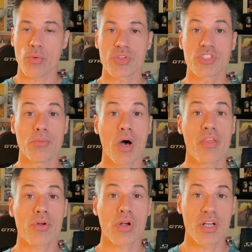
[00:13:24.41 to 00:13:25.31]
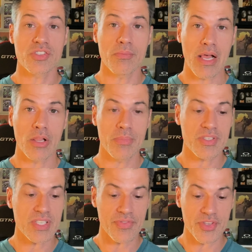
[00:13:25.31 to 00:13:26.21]
There were some other custom
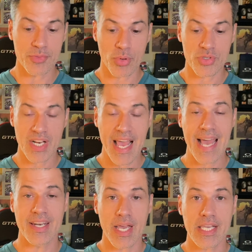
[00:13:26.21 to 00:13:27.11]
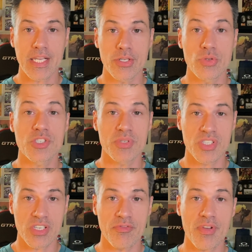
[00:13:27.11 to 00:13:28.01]
elements that this person had Nike do
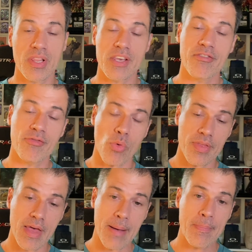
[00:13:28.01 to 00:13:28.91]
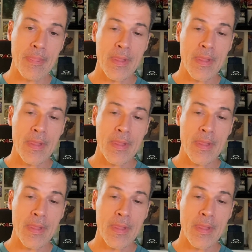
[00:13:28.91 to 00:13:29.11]
specifically for them.